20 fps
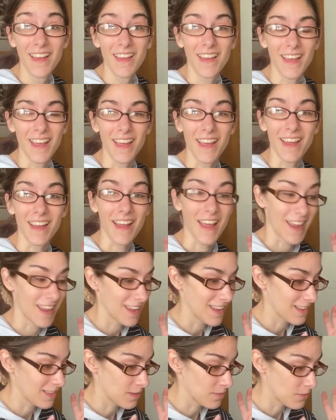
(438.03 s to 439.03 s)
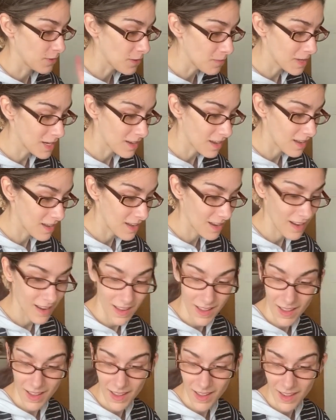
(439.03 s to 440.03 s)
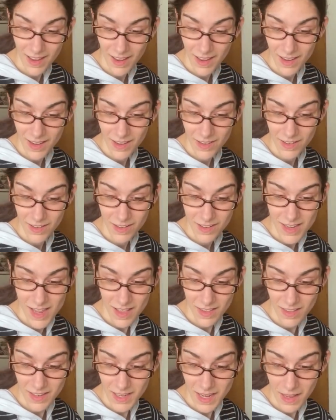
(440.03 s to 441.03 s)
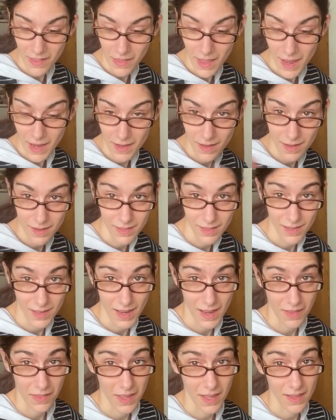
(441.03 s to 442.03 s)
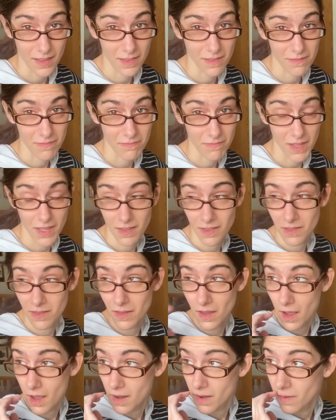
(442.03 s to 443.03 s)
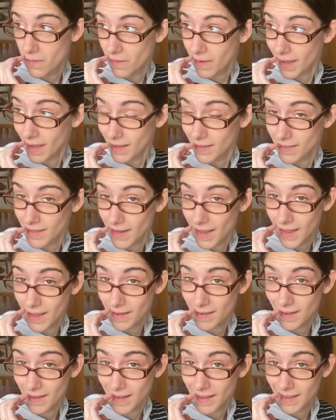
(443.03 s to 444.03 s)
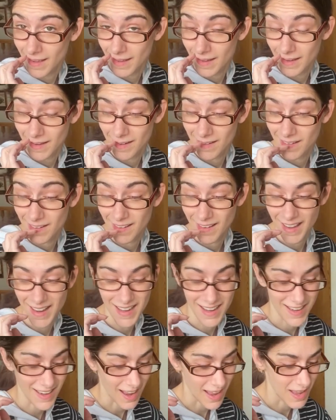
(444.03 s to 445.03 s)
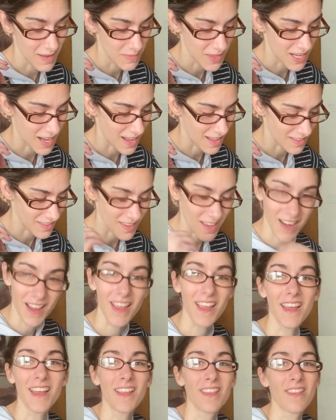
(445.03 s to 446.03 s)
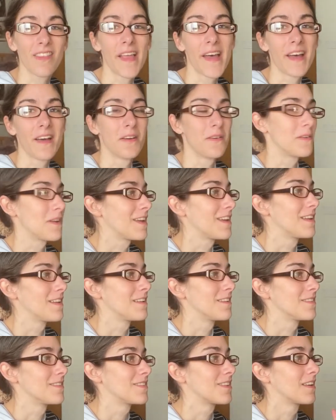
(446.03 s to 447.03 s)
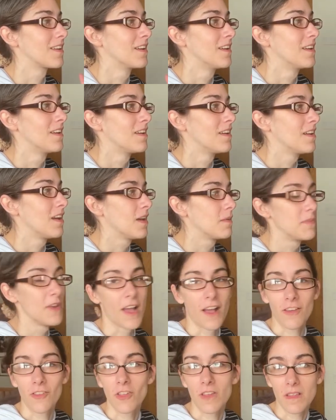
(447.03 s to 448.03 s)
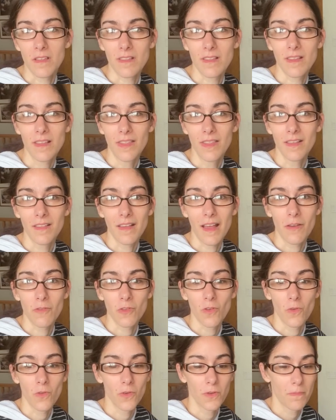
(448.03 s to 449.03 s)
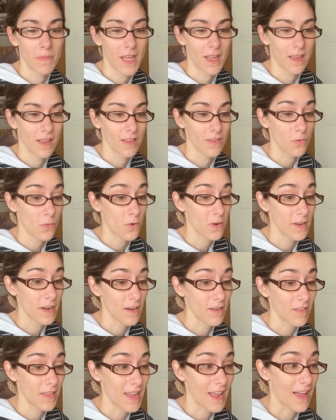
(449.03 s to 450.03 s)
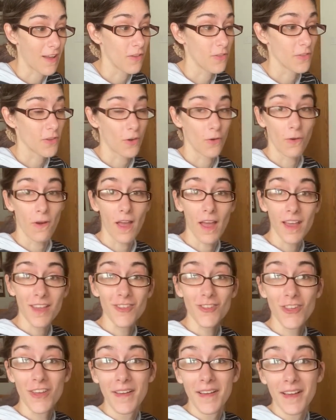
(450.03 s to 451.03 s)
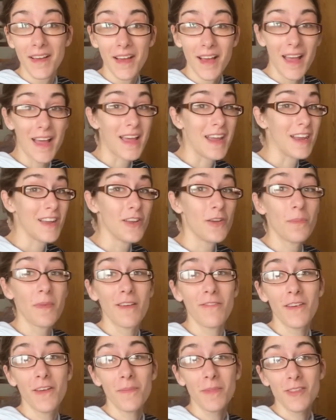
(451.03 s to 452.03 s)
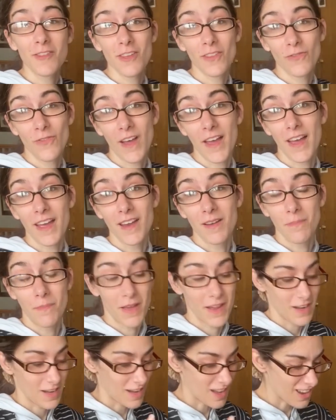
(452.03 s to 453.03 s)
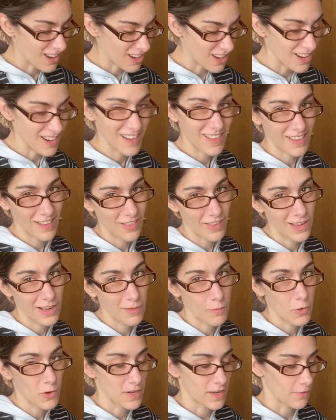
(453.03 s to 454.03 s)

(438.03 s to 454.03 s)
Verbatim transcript: and I can get some filming done and decent daylight. The daylight is not okay today. And anytime the day is sunny, it's loud and obnoxious in this household because ordinarily out in the garage, I could do my filming just fine. But in here, it's a little more